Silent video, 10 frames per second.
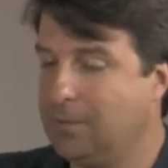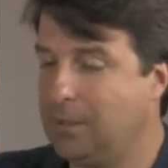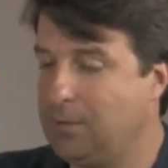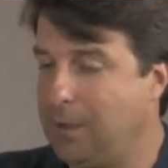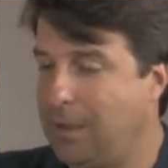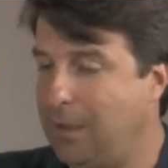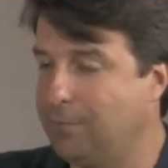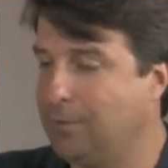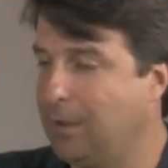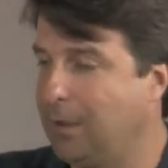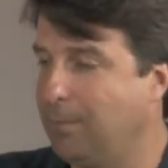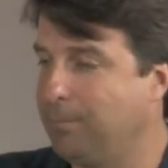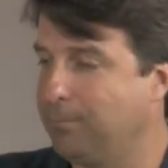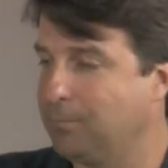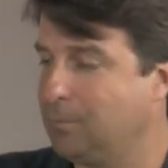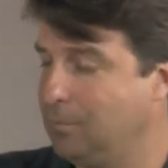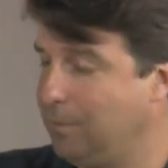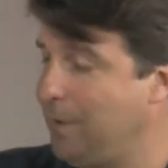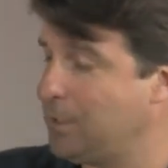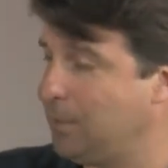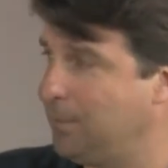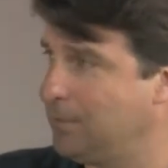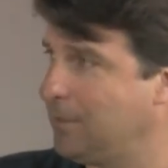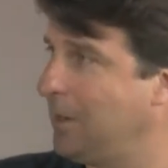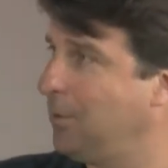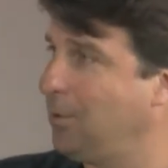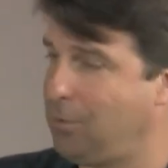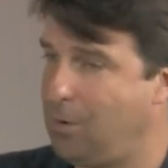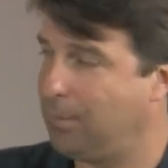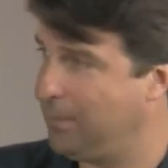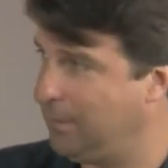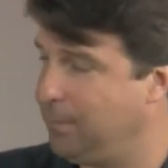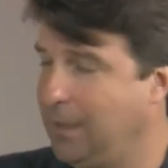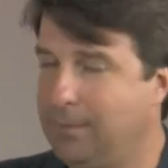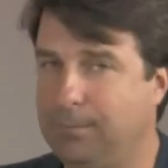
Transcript: and you have um, the venture business and or growing be the big,